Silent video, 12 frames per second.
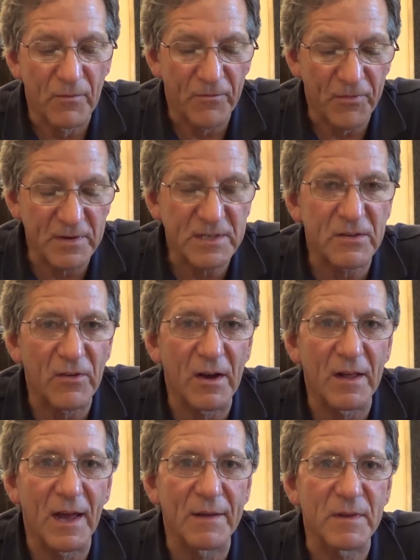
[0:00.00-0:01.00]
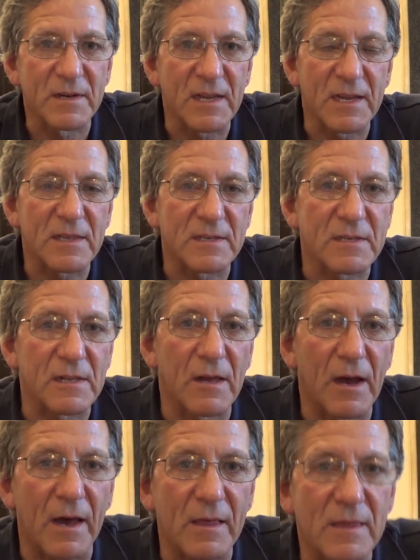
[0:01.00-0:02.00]
First of all, I'm going to take this
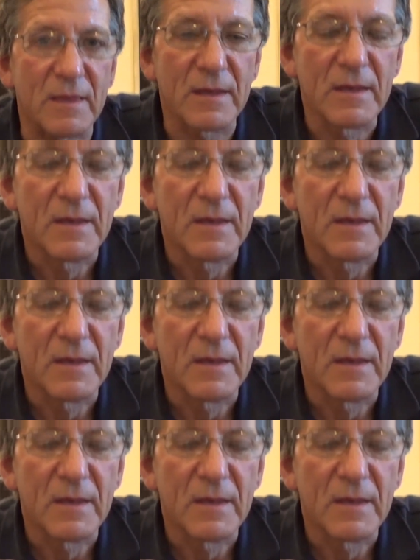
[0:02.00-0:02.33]
cloth,